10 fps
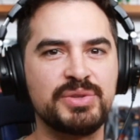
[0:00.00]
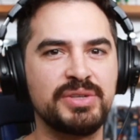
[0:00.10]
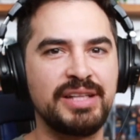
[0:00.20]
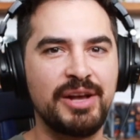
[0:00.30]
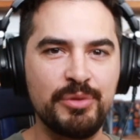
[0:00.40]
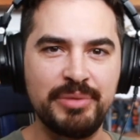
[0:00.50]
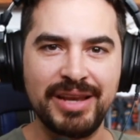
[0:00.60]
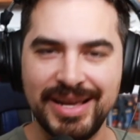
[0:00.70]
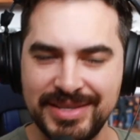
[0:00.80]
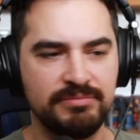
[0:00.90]
That would be
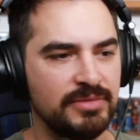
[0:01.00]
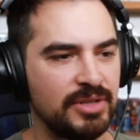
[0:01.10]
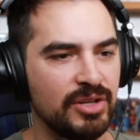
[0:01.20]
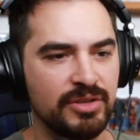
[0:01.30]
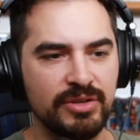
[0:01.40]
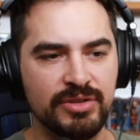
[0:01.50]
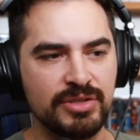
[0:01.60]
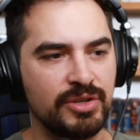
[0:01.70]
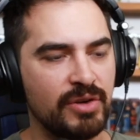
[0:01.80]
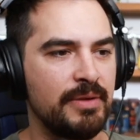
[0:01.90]
nice. All the girls
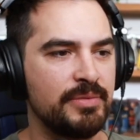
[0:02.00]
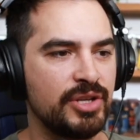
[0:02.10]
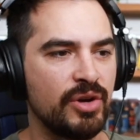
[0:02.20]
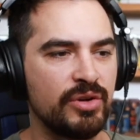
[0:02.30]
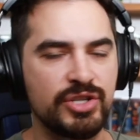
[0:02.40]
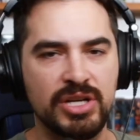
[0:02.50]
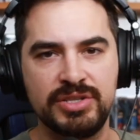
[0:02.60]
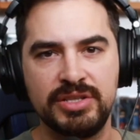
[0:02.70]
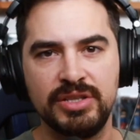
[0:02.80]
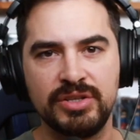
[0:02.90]
look great. Dakota
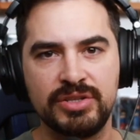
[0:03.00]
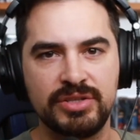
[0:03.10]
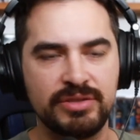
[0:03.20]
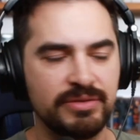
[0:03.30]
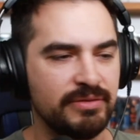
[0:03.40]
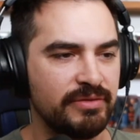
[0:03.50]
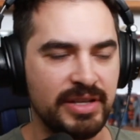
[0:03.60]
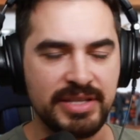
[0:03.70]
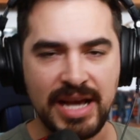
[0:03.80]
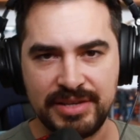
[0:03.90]
Johnson looks
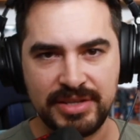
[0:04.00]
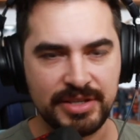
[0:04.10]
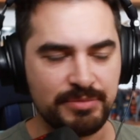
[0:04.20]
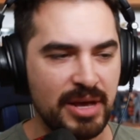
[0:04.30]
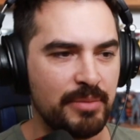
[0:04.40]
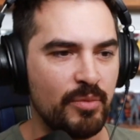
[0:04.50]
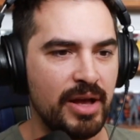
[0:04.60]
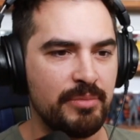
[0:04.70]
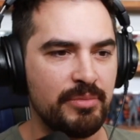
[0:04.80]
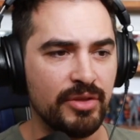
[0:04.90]
fantastic as Madam
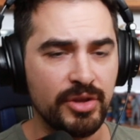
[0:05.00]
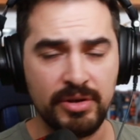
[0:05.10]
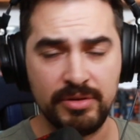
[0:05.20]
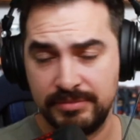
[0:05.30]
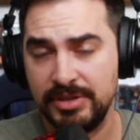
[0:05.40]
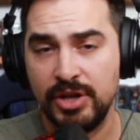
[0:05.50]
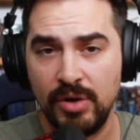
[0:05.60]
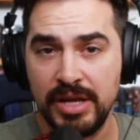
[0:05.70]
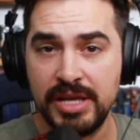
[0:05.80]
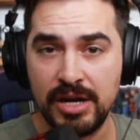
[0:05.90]
Web, although, you know,
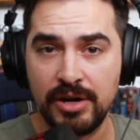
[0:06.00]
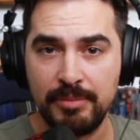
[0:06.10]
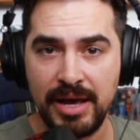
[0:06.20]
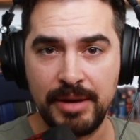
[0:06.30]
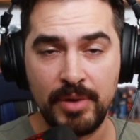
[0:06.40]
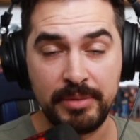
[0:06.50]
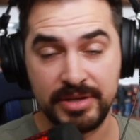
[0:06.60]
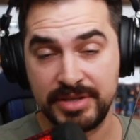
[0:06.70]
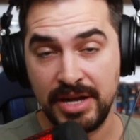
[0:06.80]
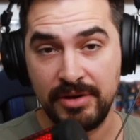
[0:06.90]
a younger Madam Web,
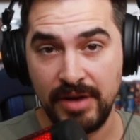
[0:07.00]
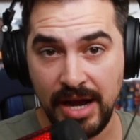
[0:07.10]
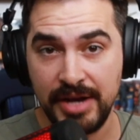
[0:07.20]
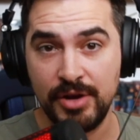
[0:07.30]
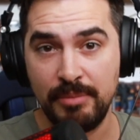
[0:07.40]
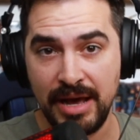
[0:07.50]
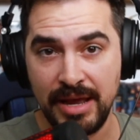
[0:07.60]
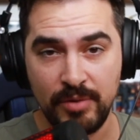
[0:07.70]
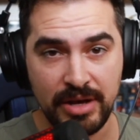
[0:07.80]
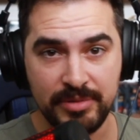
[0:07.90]
because I know Madam
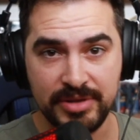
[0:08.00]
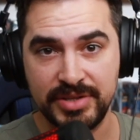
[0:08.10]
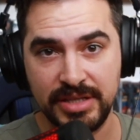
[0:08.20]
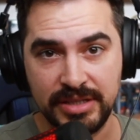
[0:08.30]
Web is a